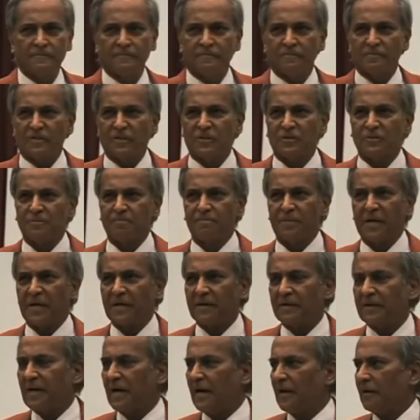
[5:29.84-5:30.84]
this
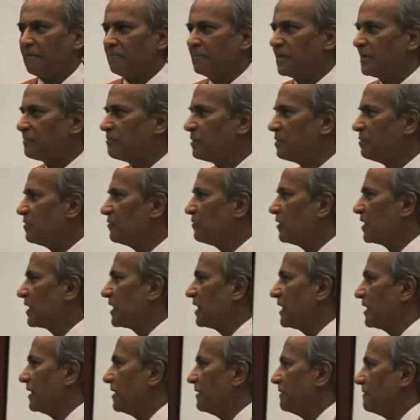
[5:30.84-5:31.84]
paradigm that we've been
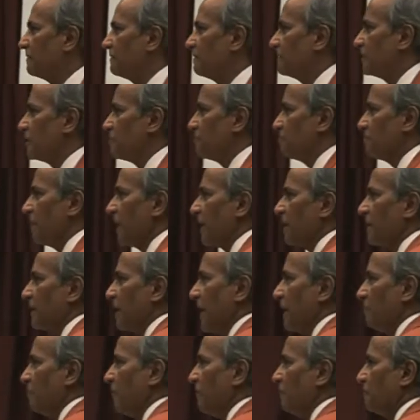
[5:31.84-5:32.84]
working in, the
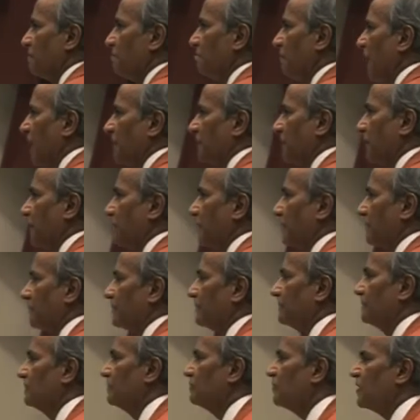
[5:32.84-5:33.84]
paradigm of matter.
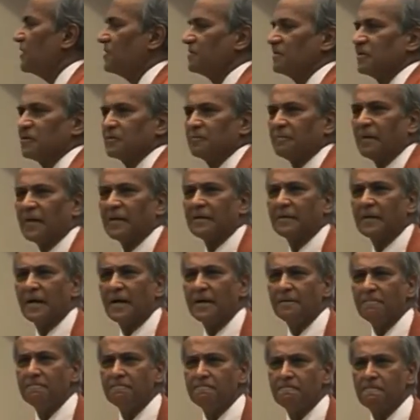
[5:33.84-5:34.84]
What is this
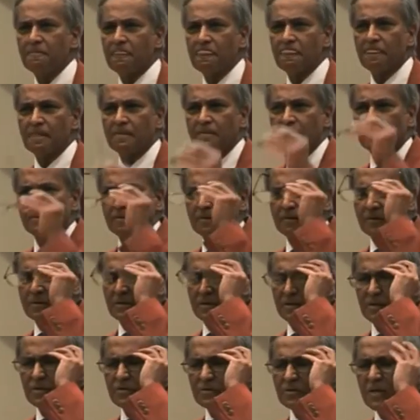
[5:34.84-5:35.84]
paradigm?
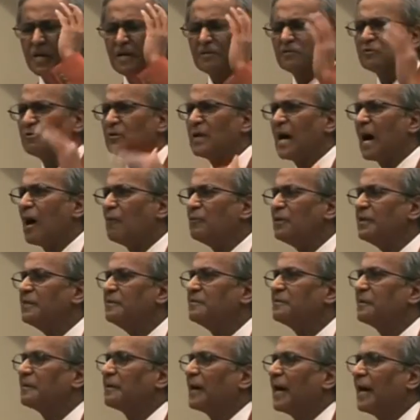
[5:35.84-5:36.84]
It says, you know, how did it
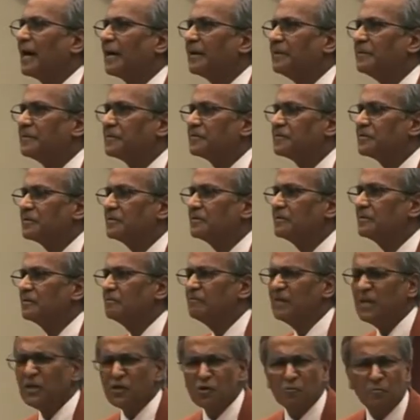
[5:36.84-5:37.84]
arise?
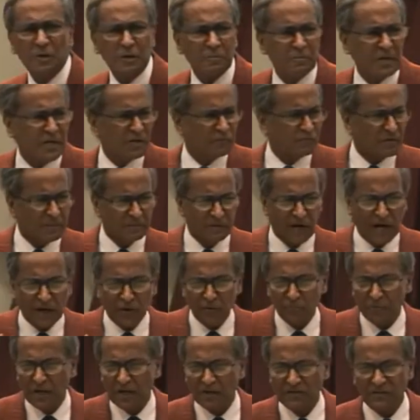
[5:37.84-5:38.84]
We human beings were trying to
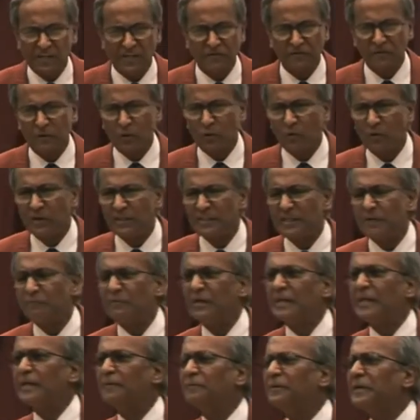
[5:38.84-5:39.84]
make sense of the world that we
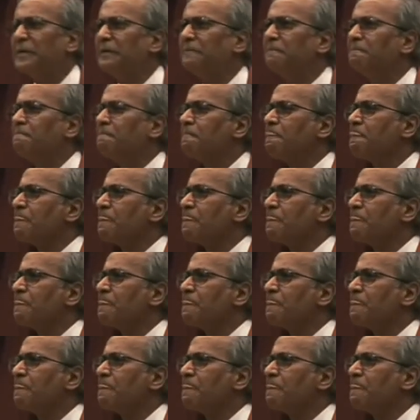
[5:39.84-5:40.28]
lived in.